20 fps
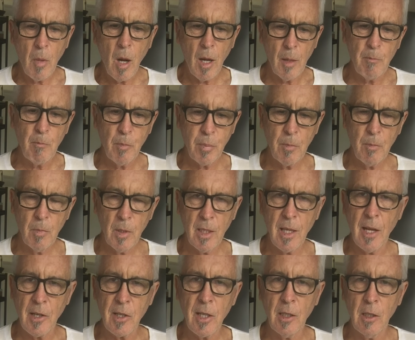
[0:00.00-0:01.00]
I'm
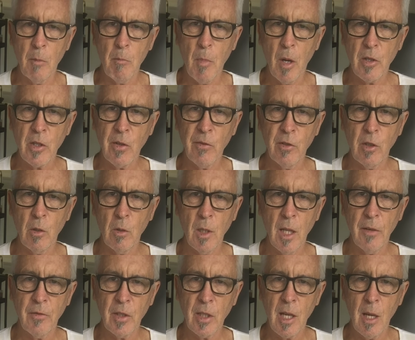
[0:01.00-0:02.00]
guessing that most of you will
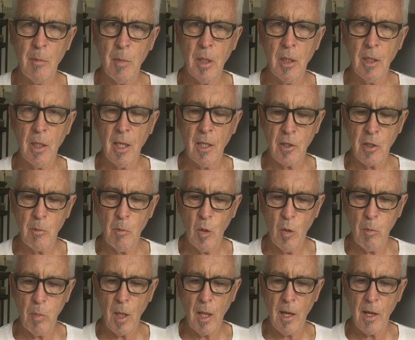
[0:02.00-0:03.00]
have to come in and get some
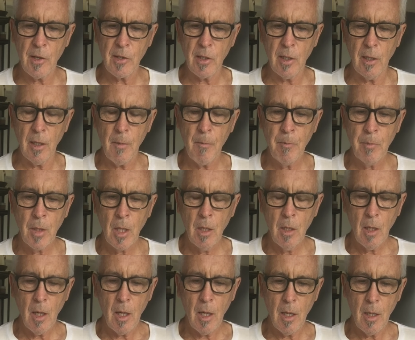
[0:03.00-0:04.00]
more plaster
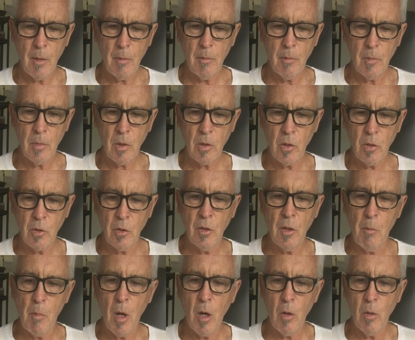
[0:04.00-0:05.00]
to do
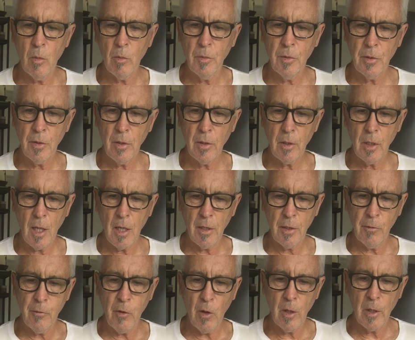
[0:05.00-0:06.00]
the mold
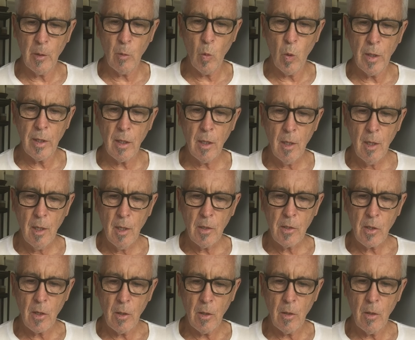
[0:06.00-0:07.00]
the following week.
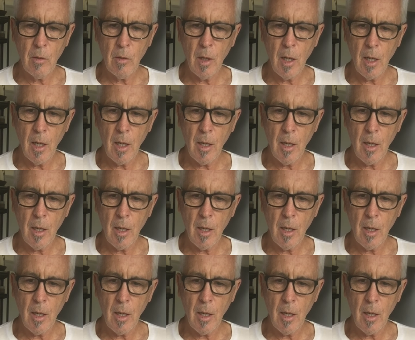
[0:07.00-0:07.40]
So